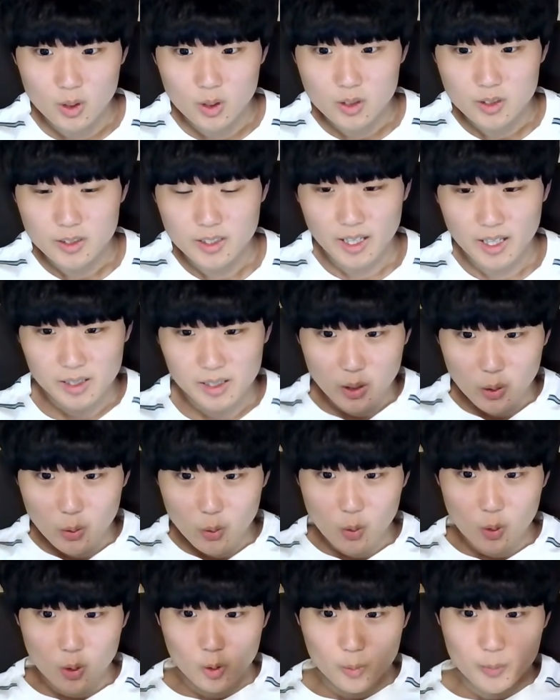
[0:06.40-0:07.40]
That
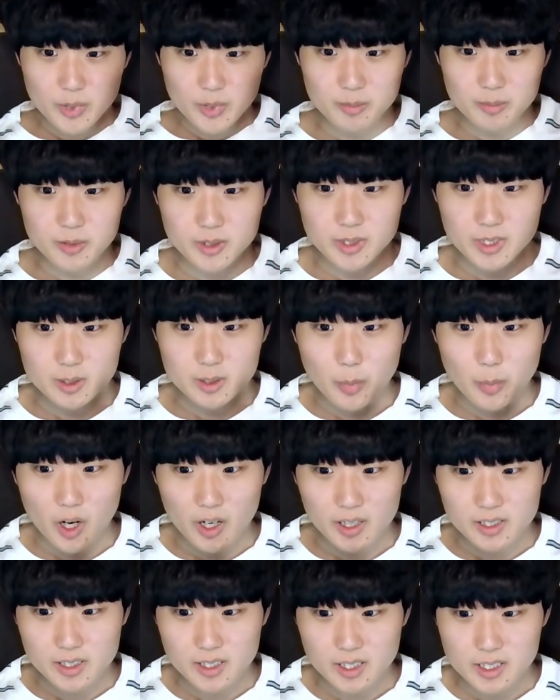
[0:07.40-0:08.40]
all people is
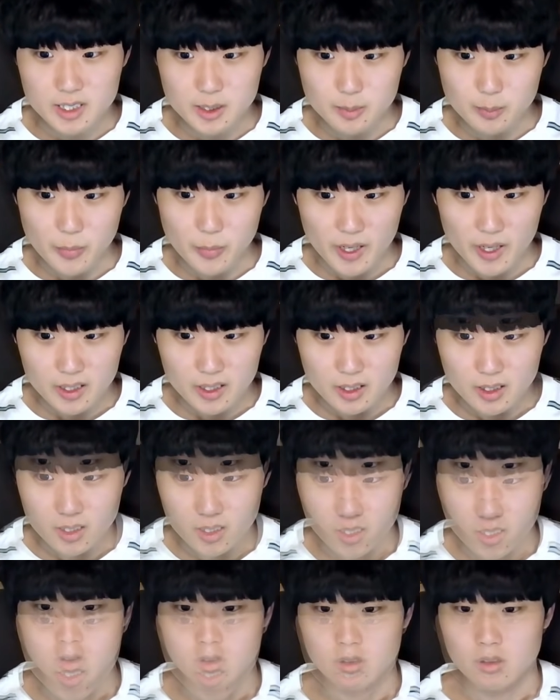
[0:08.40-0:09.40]
participate?
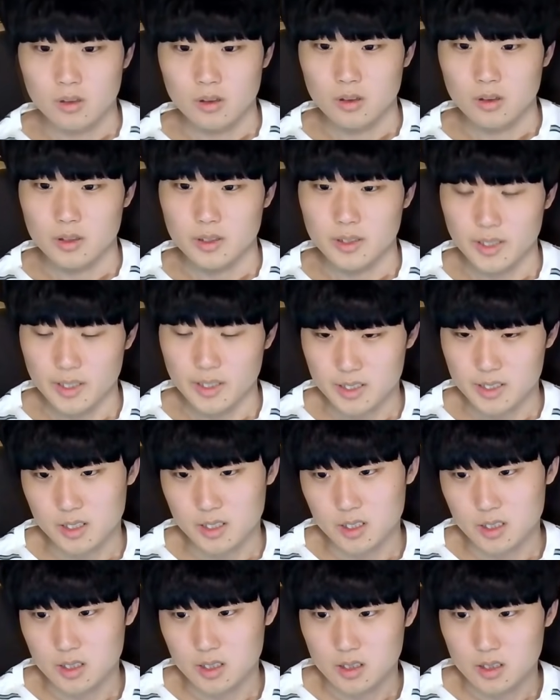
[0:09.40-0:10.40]

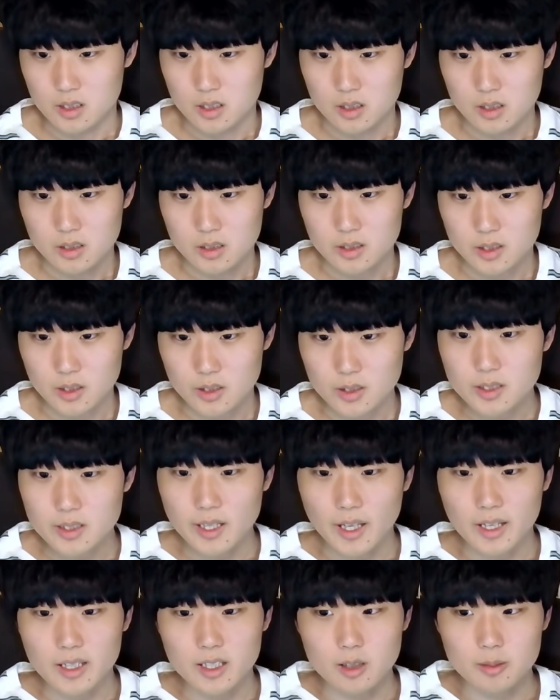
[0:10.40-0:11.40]
Yes.
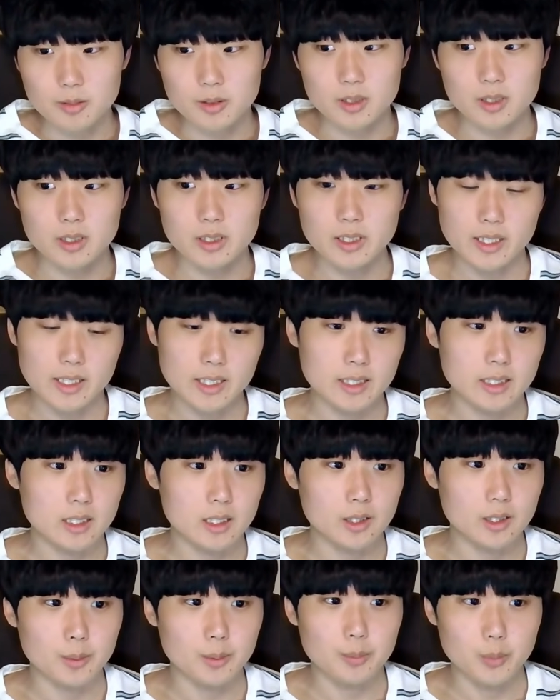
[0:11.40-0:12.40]
Sustainable is
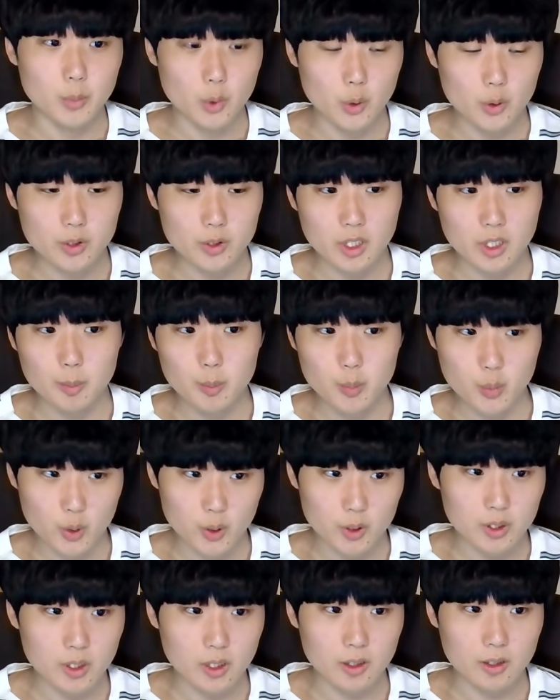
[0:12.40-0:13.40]
the most
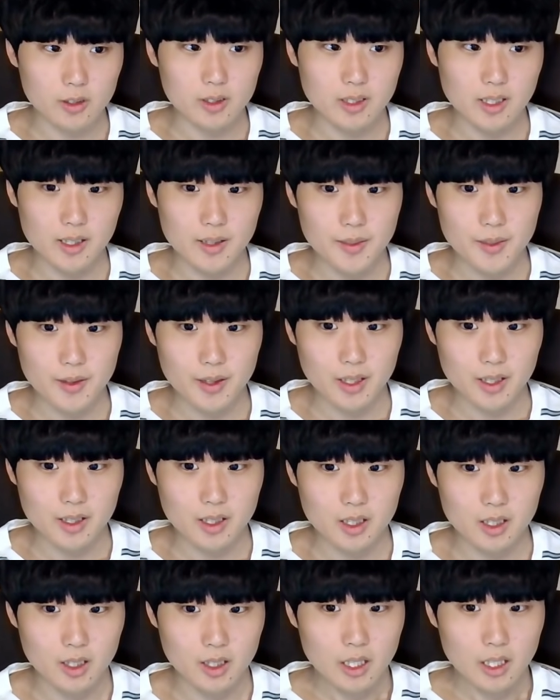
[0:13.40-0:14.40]
important I think.
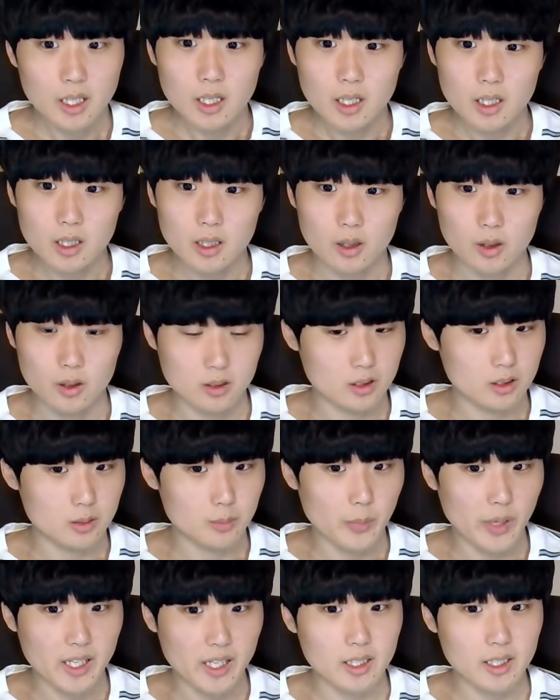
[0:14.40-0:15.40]
Cause
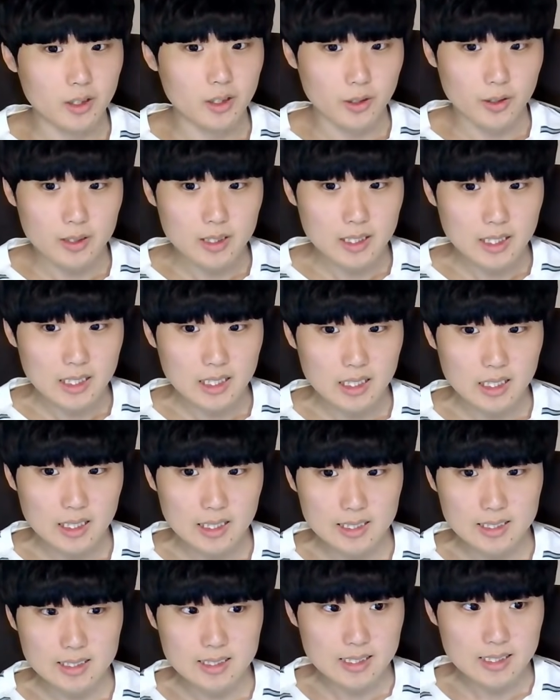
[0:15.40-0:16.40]
make dirty
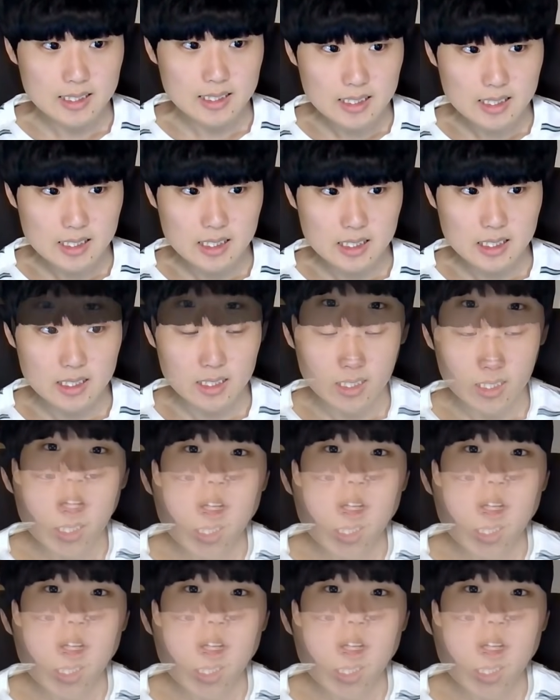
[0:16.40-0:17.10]
is easy.